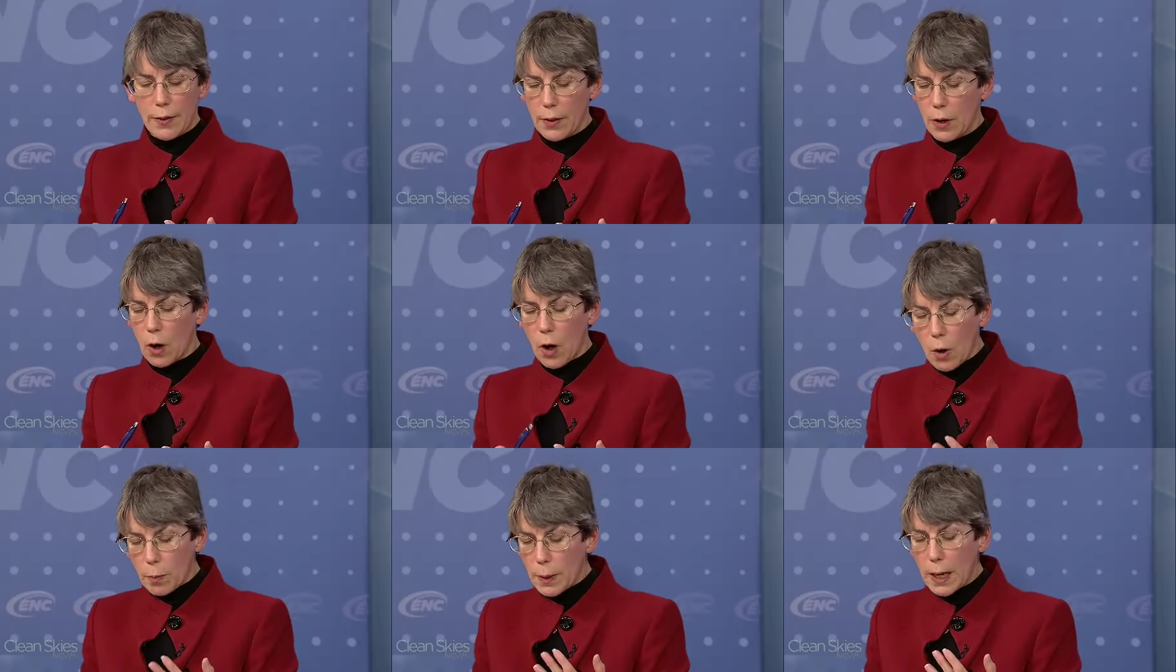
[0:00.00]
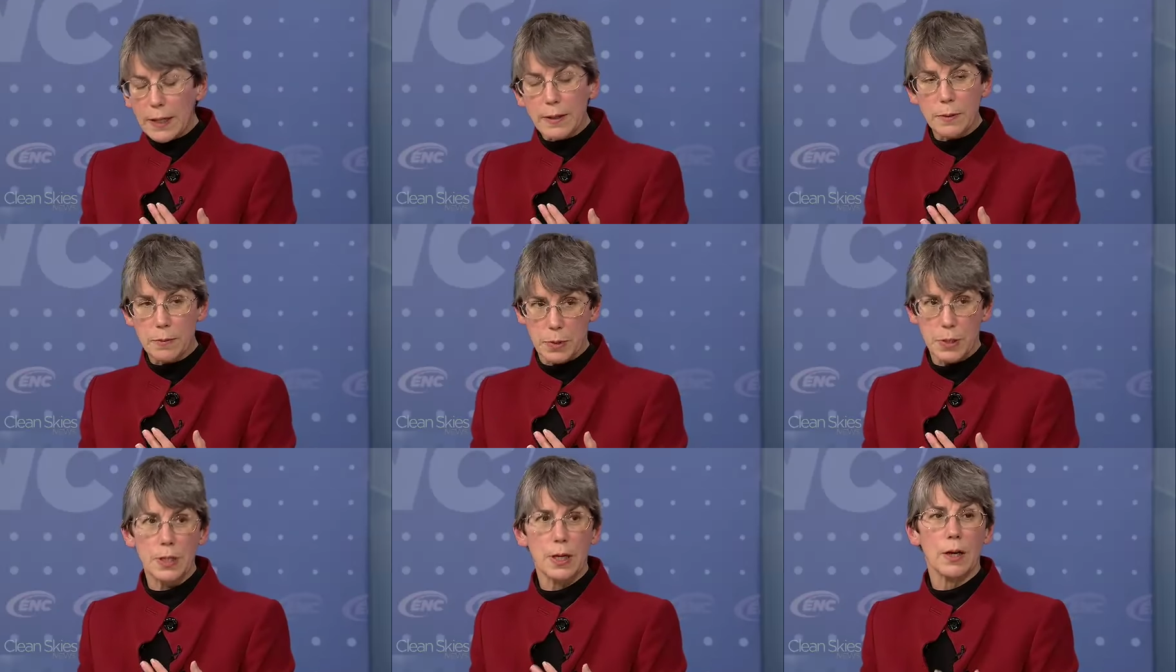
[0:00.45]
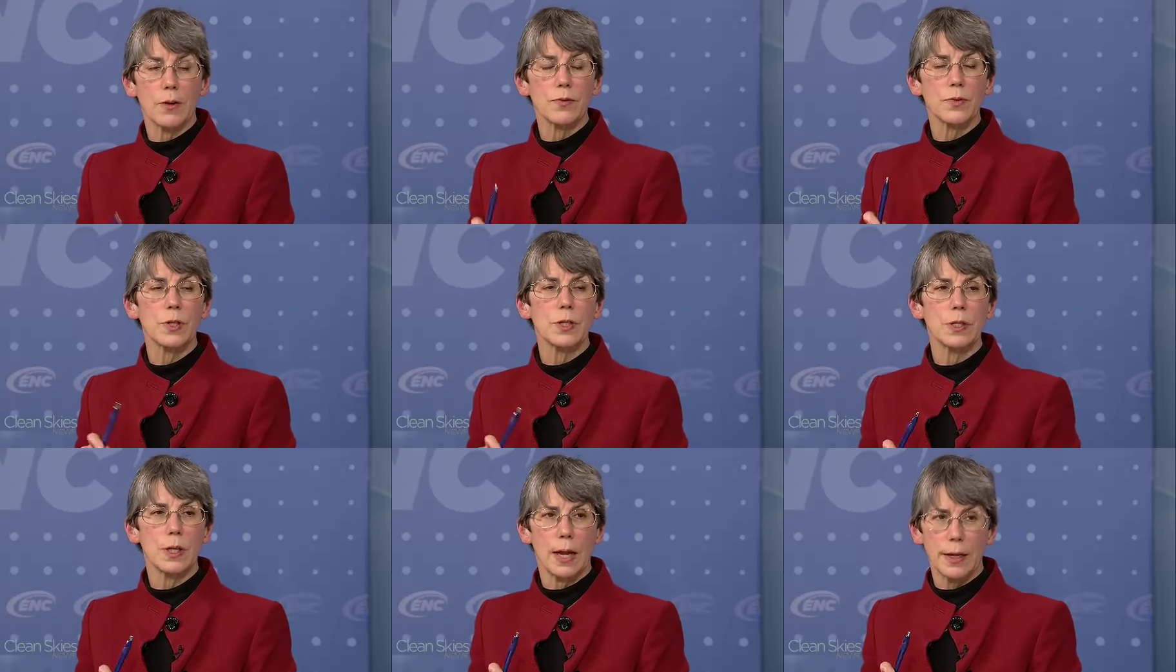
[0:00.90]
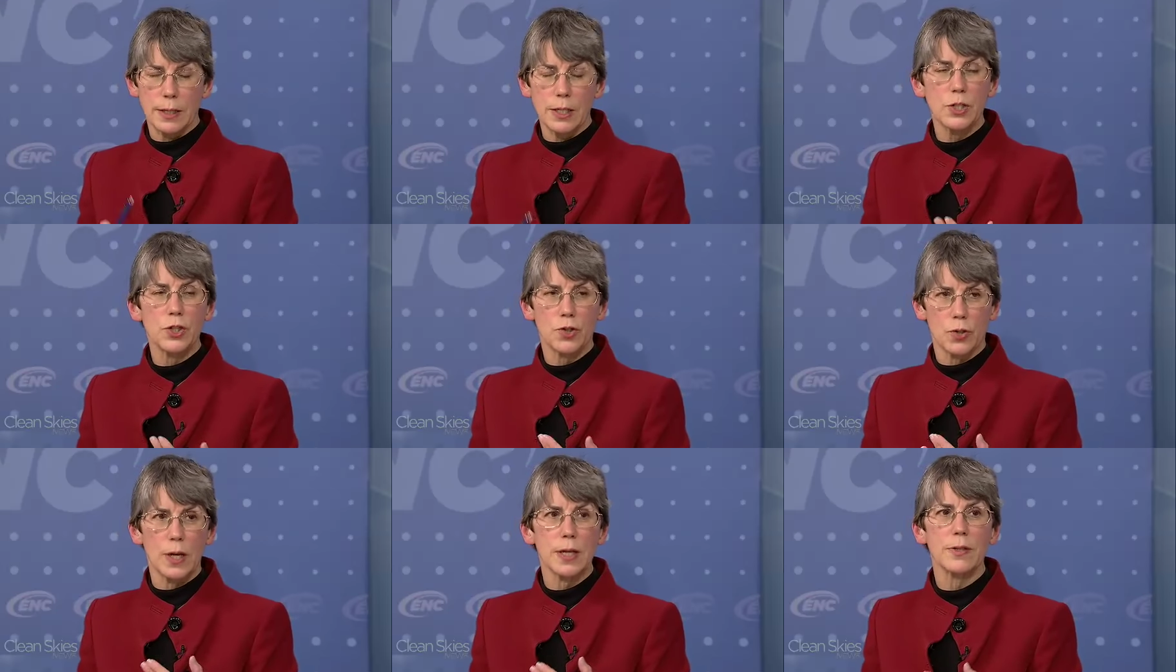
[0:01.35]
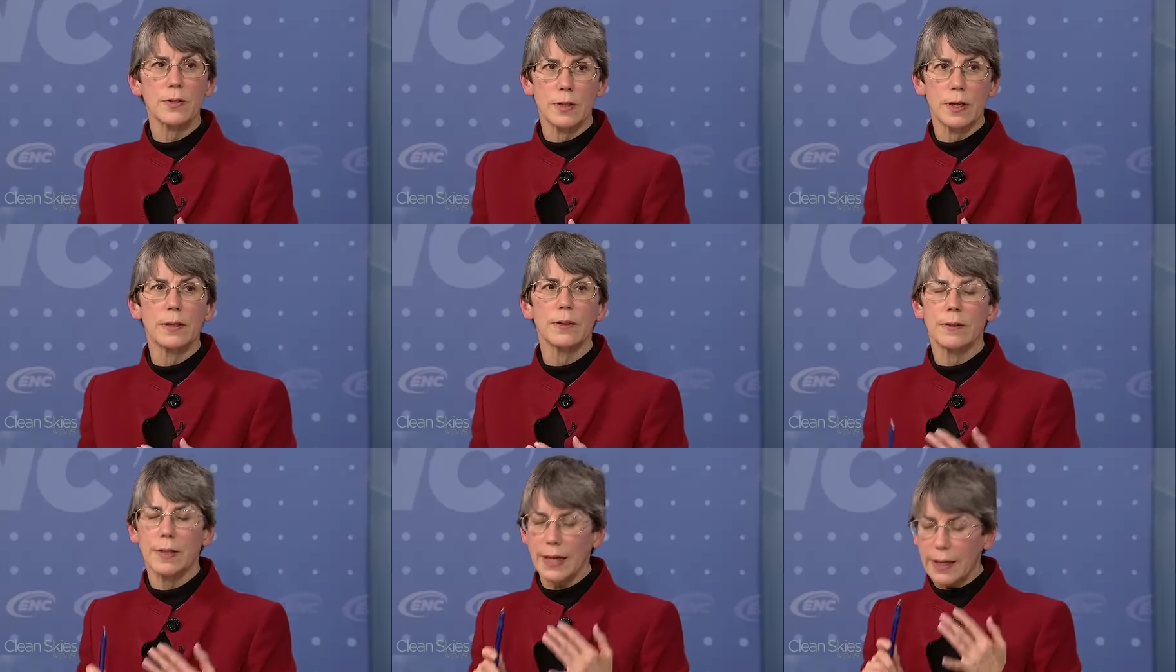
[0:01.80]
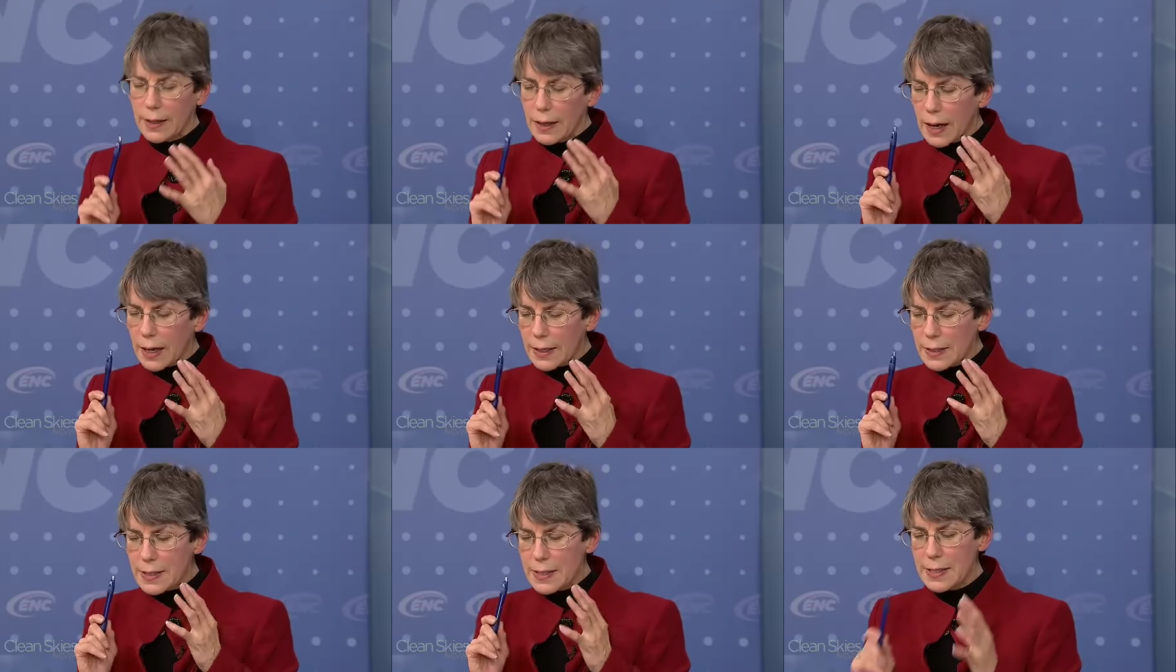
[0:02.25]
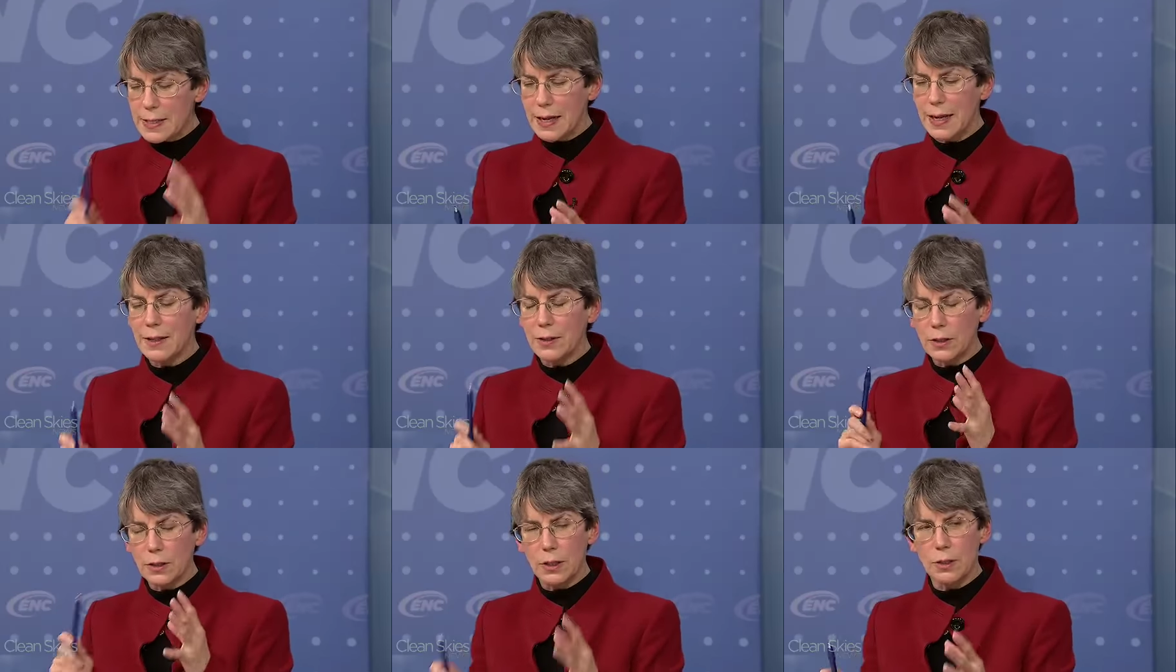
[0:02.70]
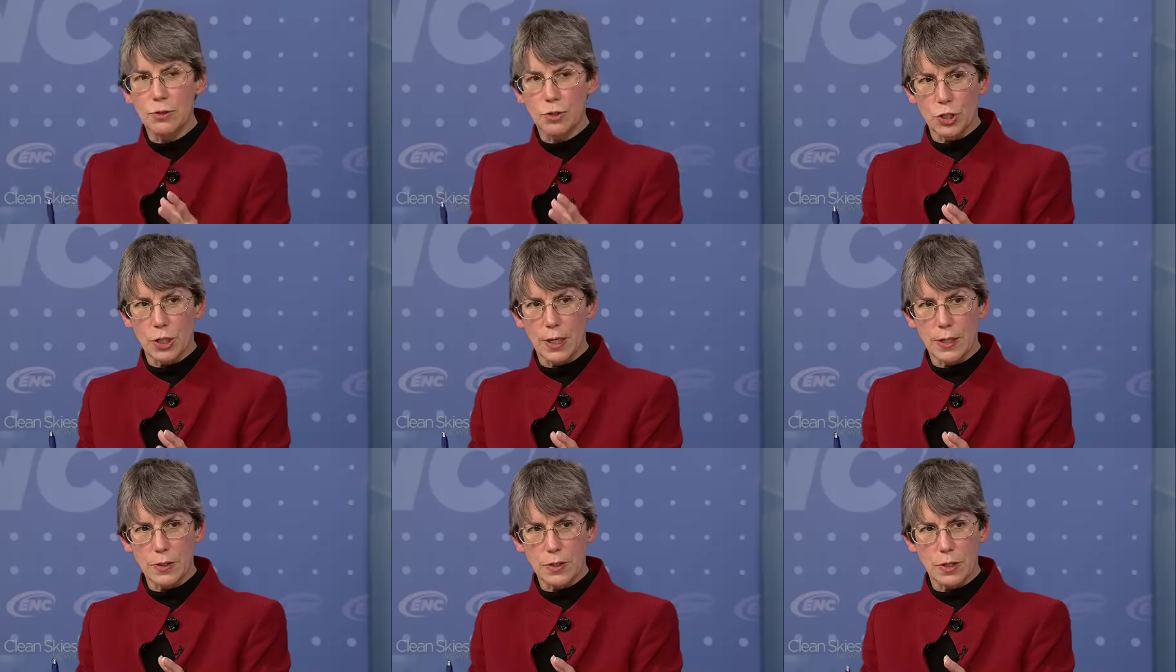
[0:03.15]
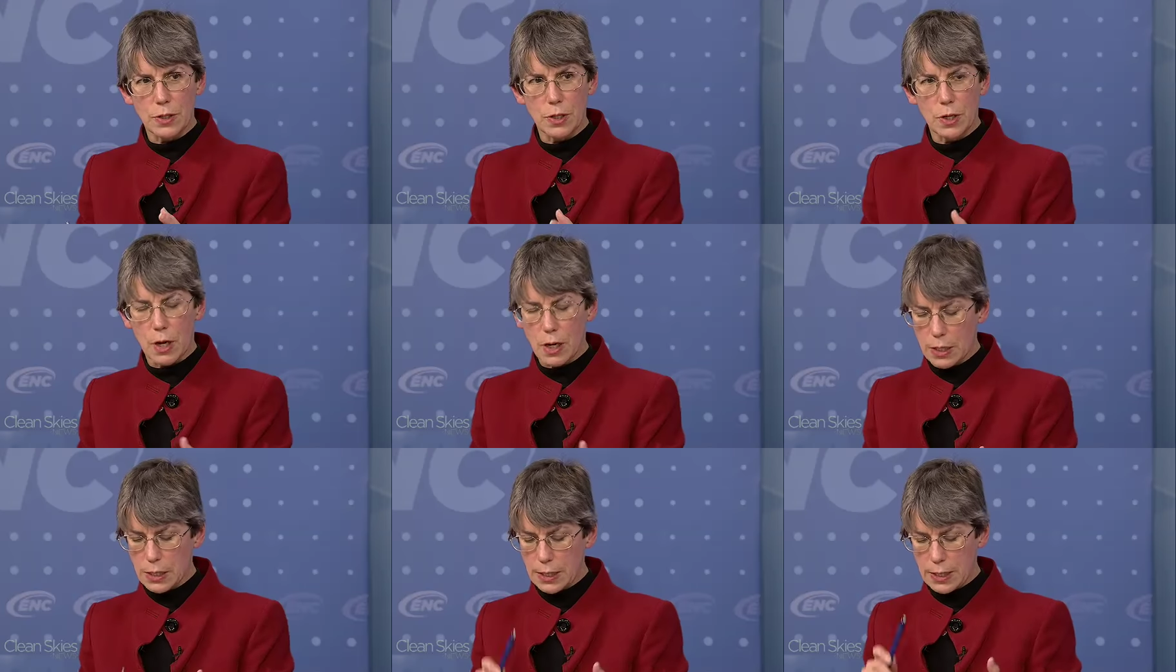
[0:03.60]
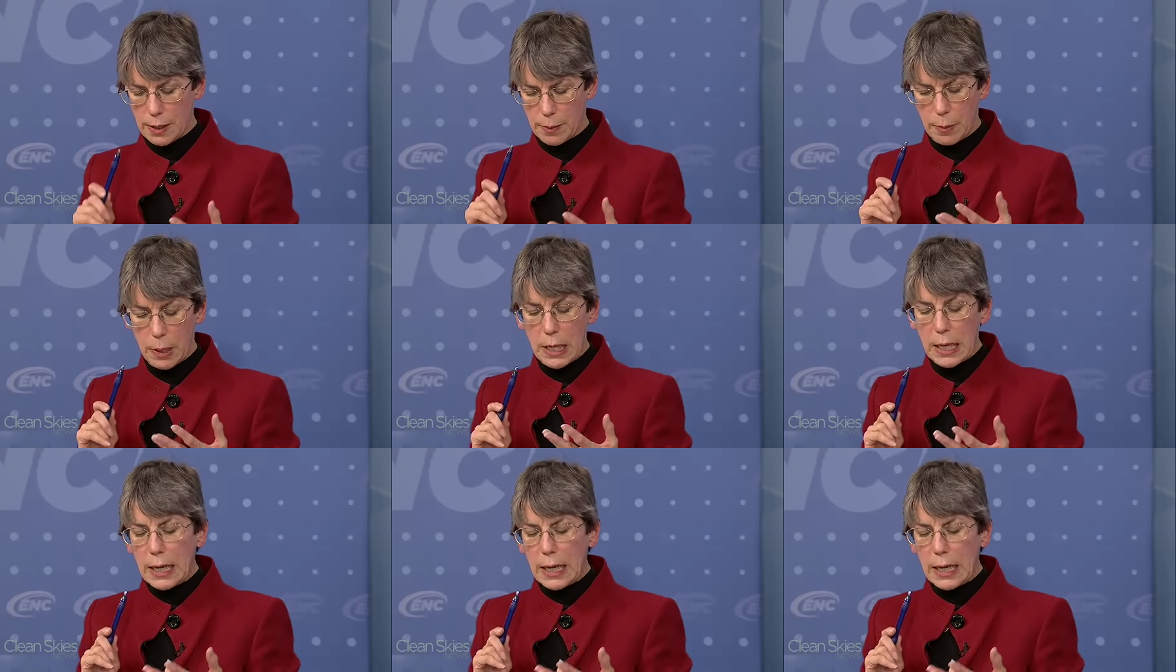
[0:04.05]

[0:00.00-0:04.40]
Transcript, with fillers: all by themselves, and he stressed that they got a standalone chance to talk to him.